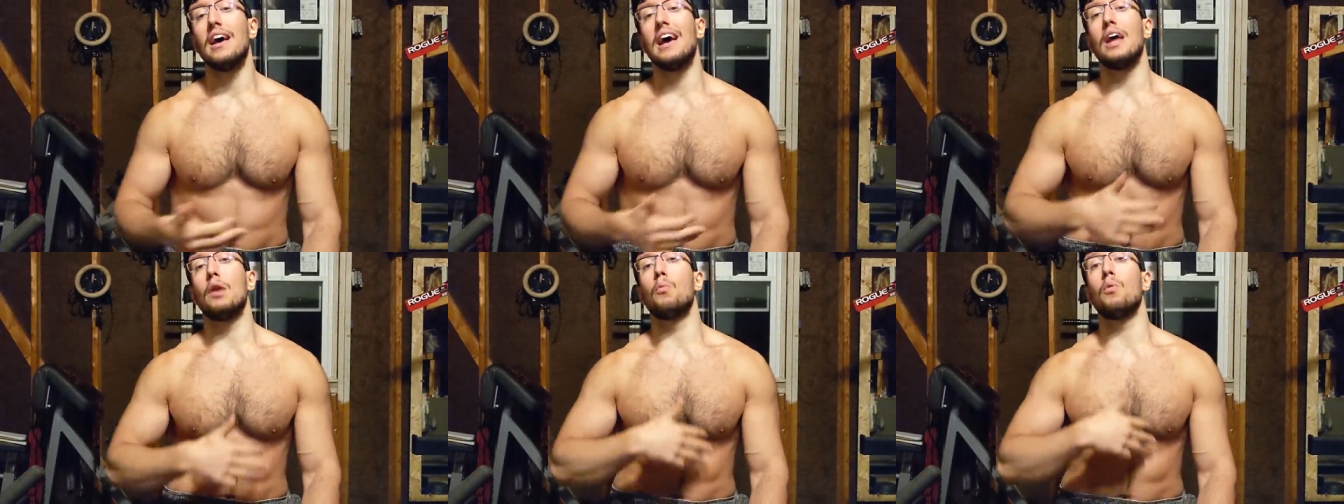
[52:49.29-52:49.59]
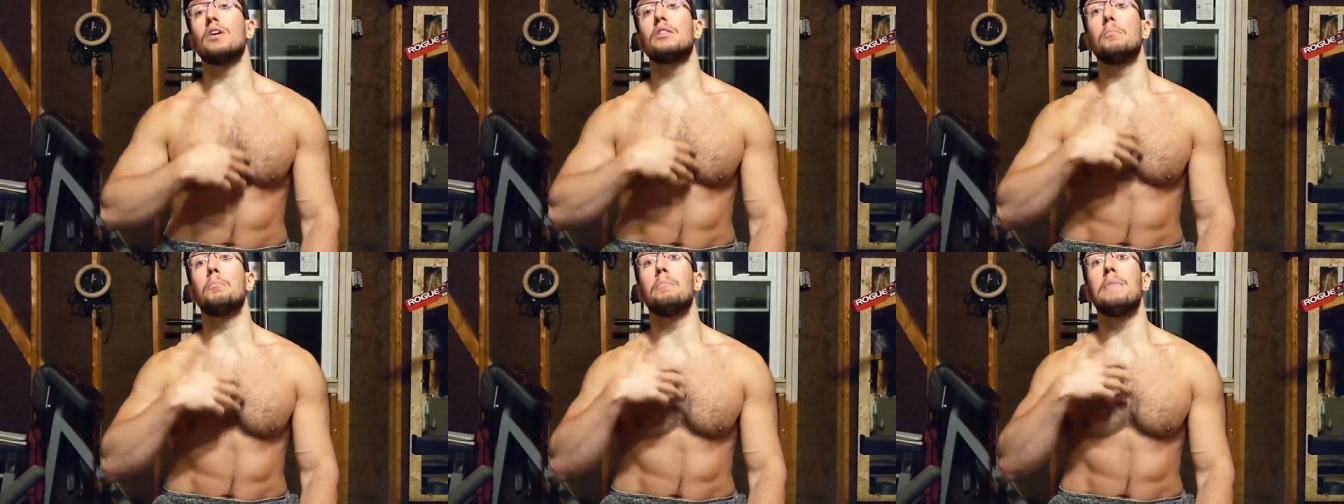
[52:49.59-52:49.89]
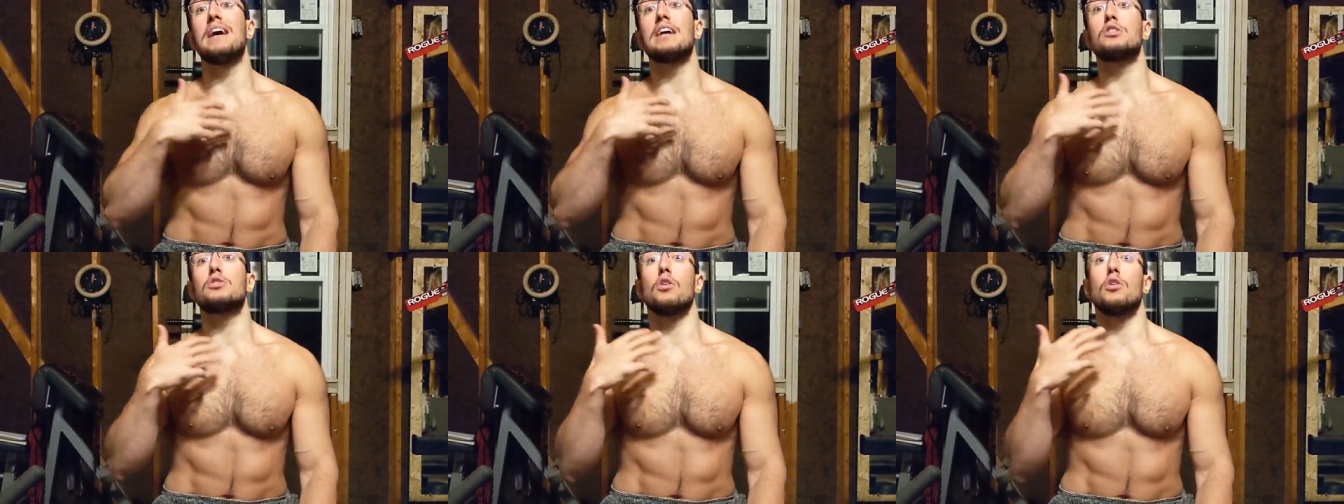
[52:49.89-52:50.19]
and what
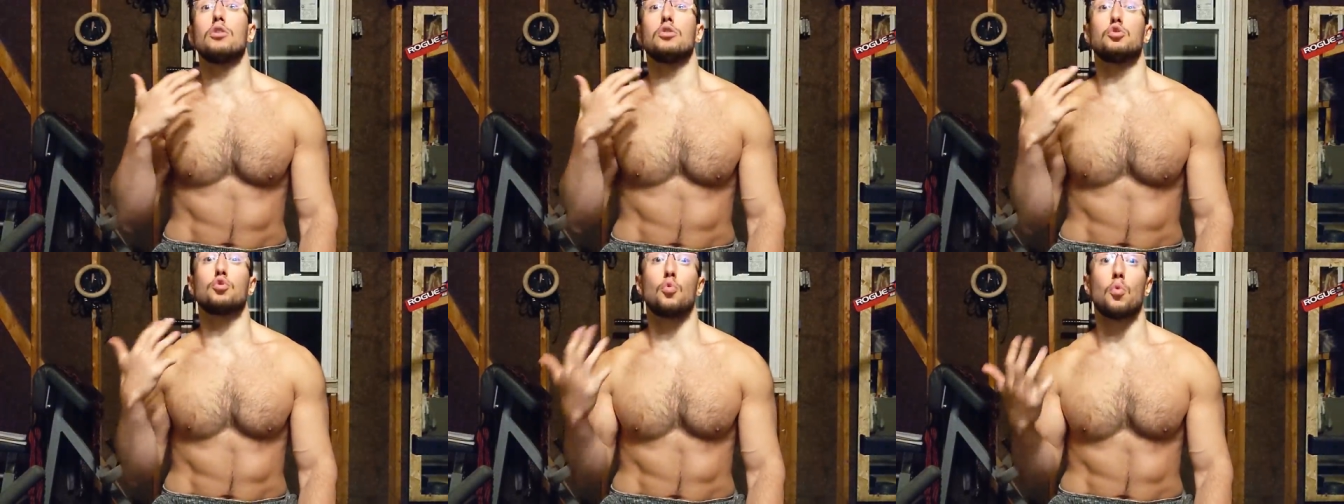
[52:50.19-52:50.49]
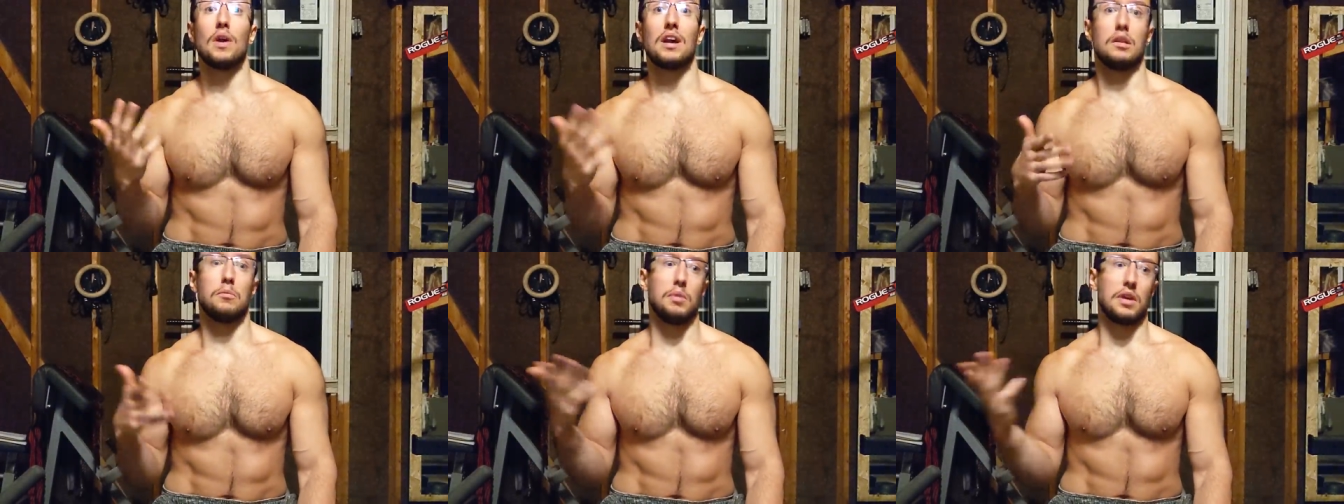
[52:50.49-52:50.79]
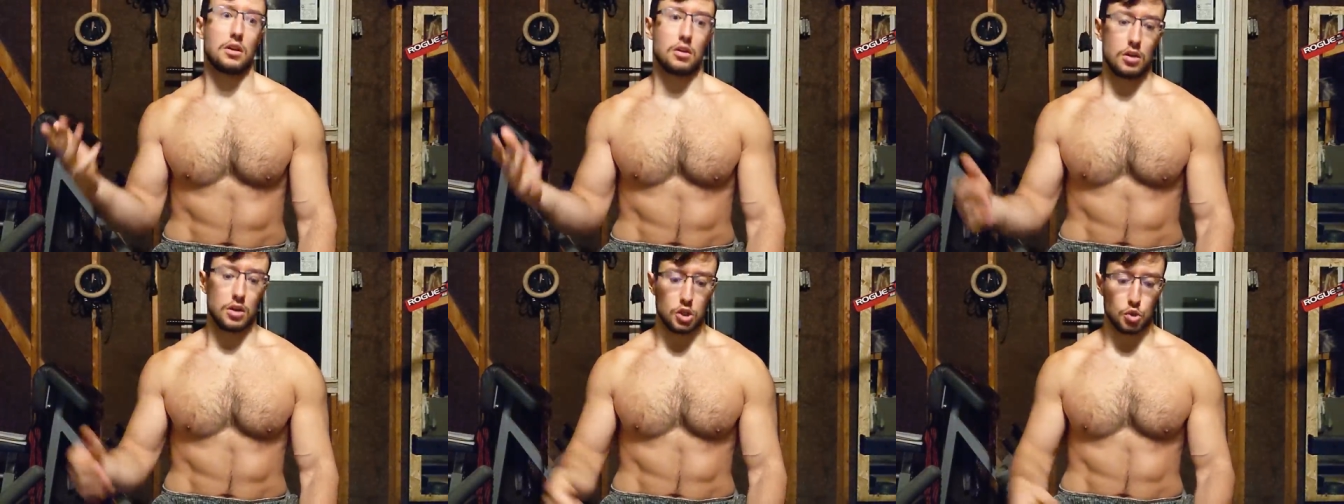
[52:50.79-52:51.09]
makes us great,
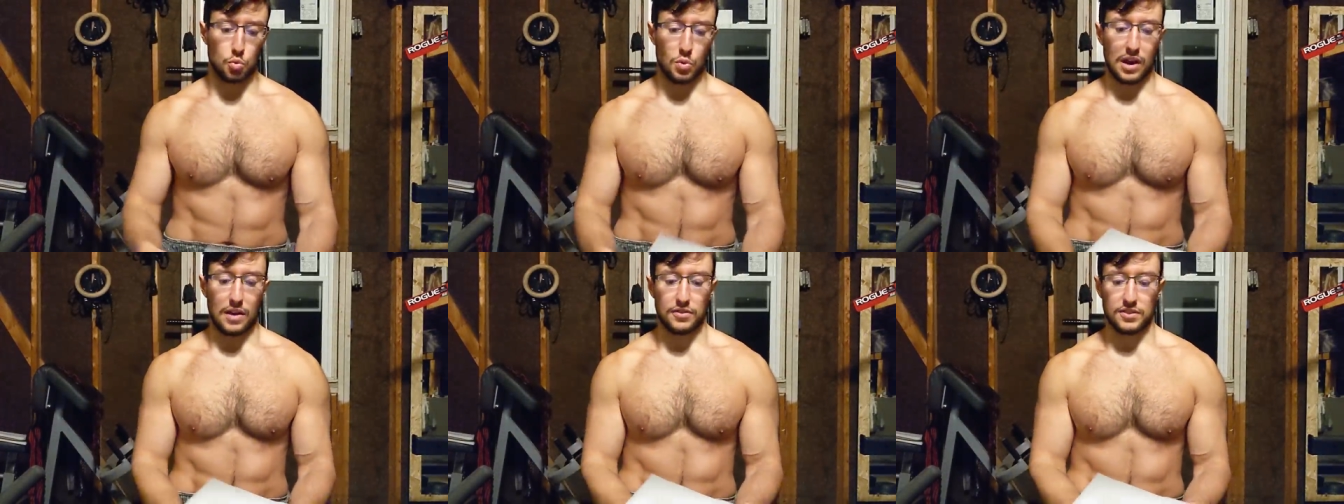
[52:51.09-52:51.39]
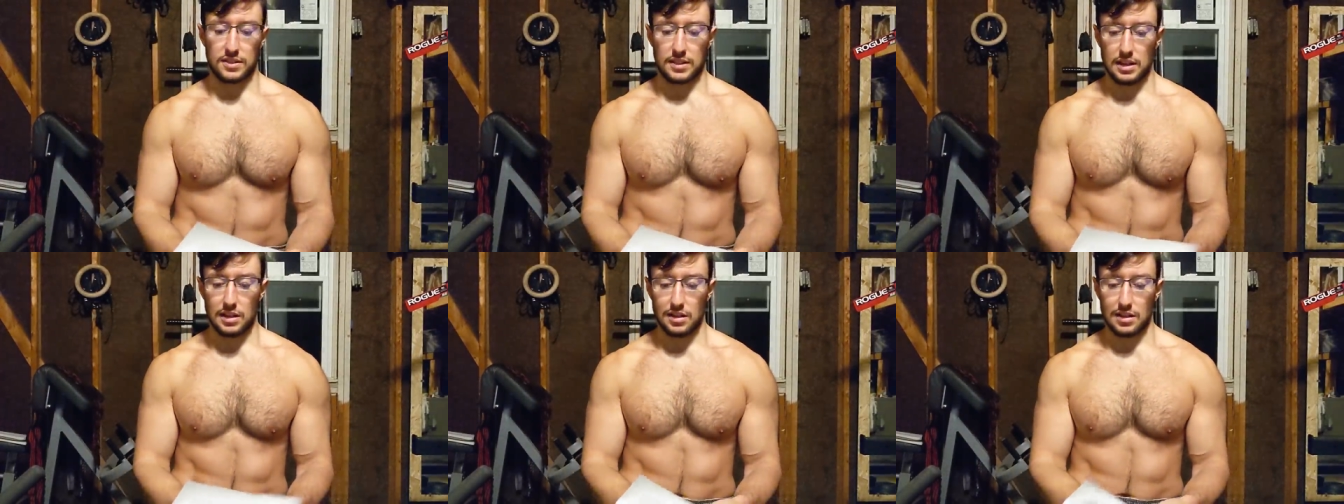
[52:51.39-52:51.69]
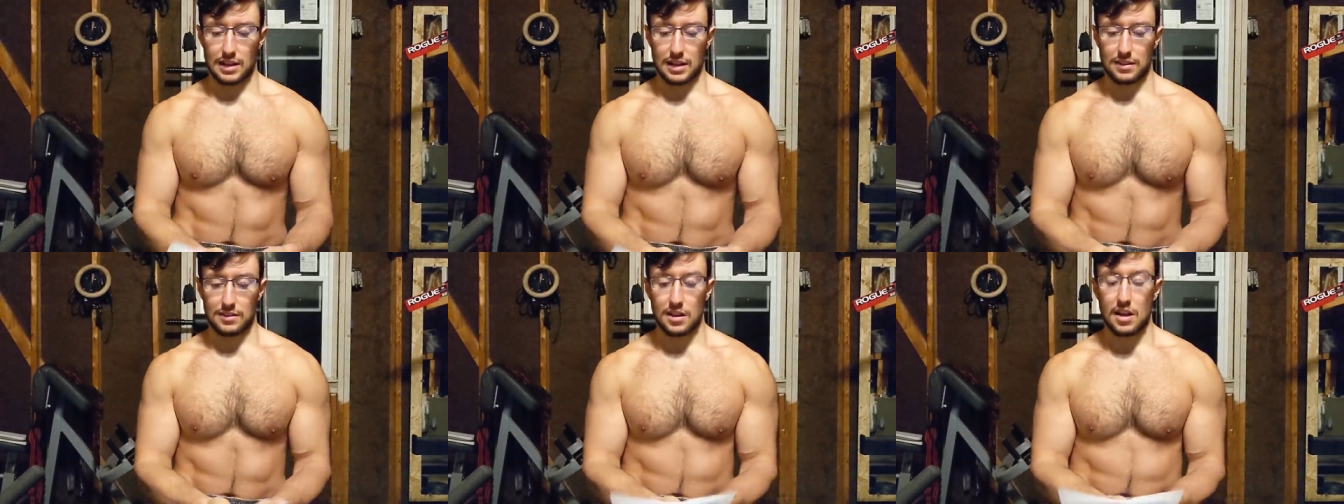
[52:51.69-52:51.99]
because we have seen
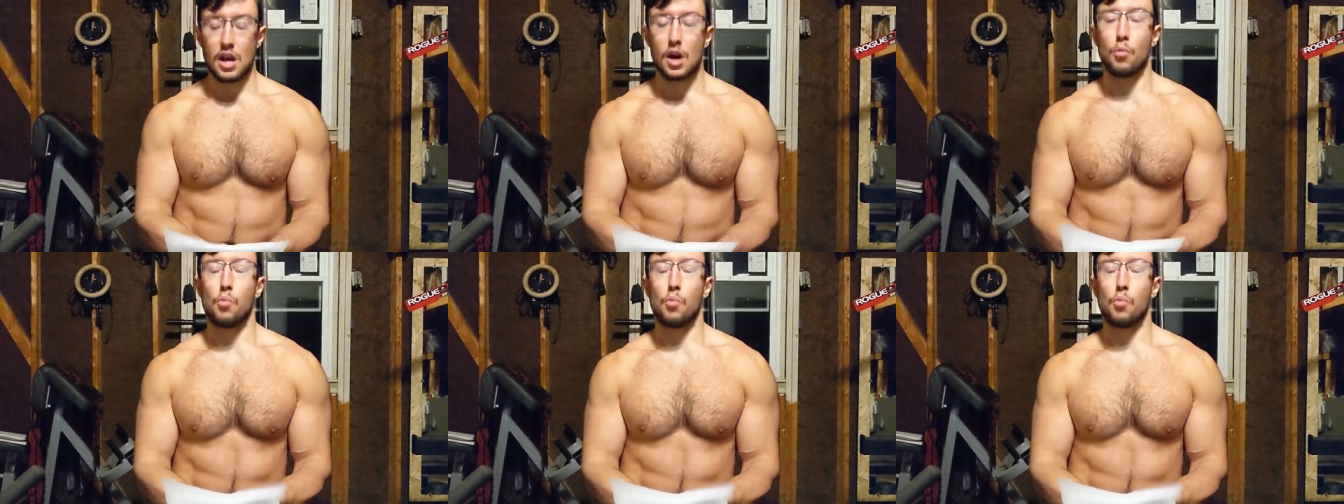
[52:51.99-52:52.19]
that